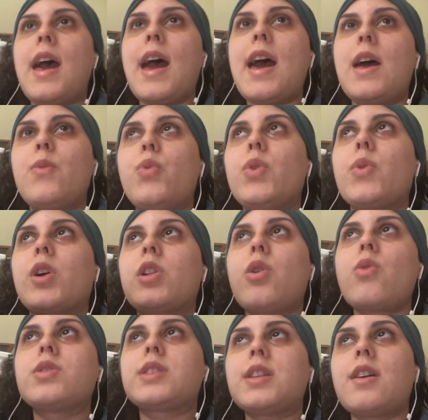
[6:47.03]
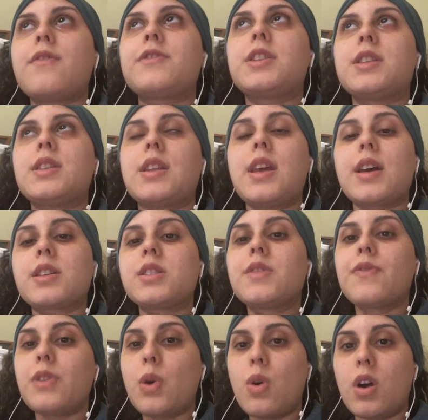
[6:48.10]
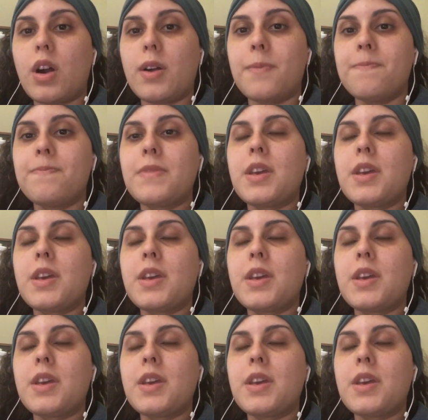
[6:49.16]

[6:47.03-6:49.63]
and we were close enough to the next floor